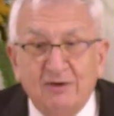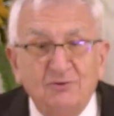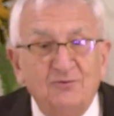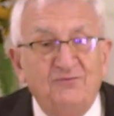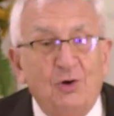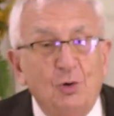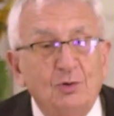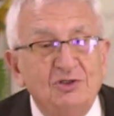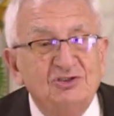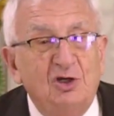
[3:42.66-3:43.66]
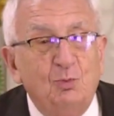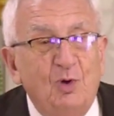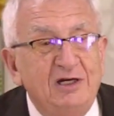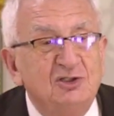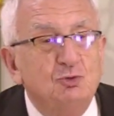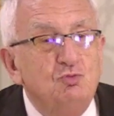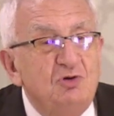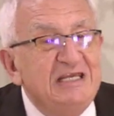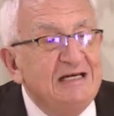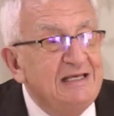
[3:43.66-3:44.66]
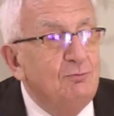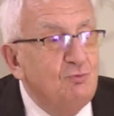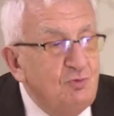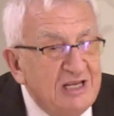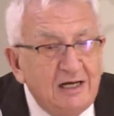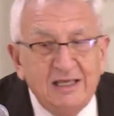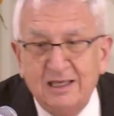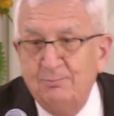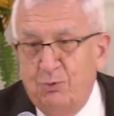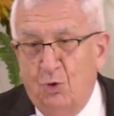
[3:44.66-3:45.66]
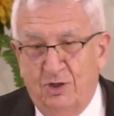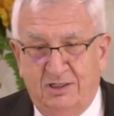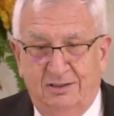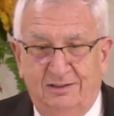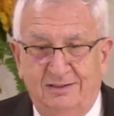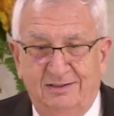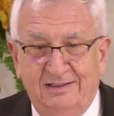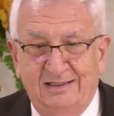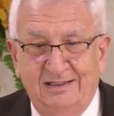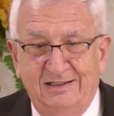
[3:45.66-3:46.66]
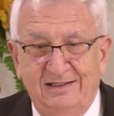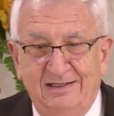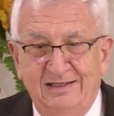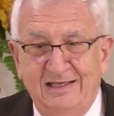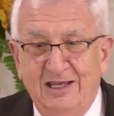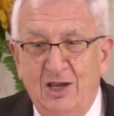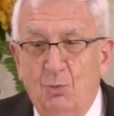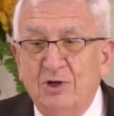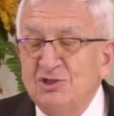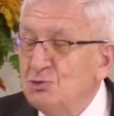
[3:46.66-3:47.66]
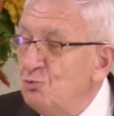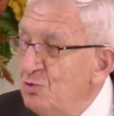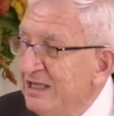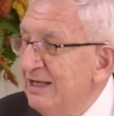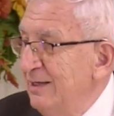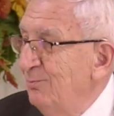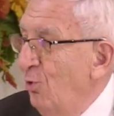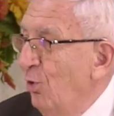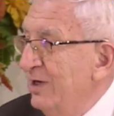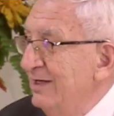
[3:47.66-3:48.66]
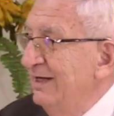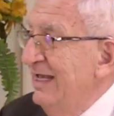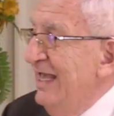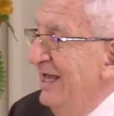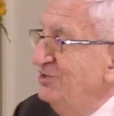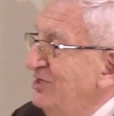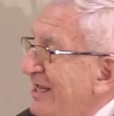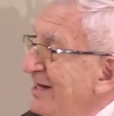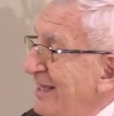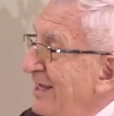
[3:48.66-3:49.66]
views, we eat different food, but I want to tell you something. We have to focus on what is really,